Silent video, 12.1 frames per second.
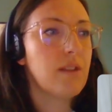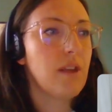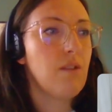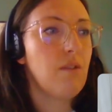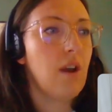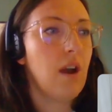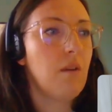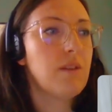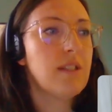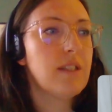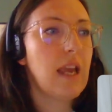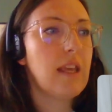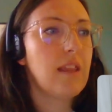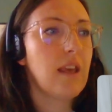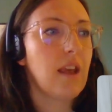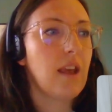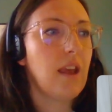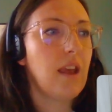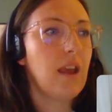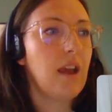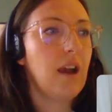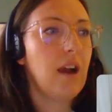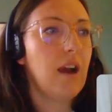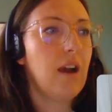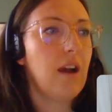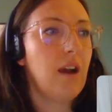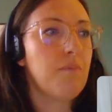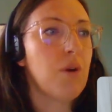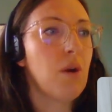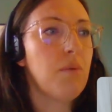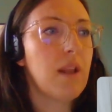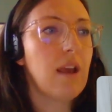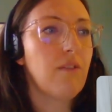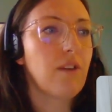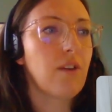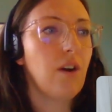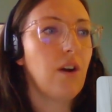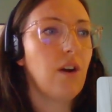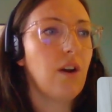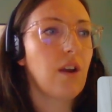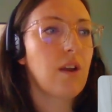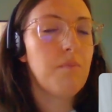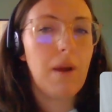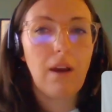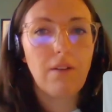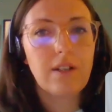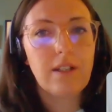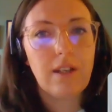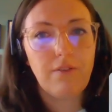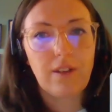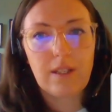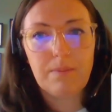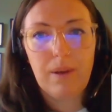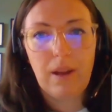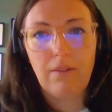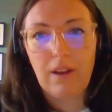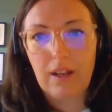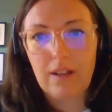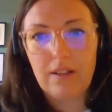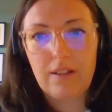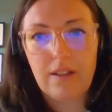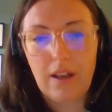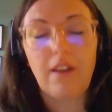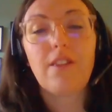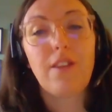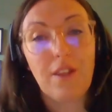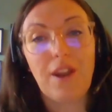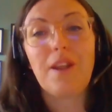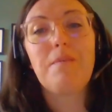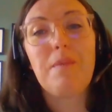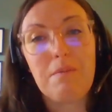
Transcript: So I would say that I probably haven't got a comparative experience other than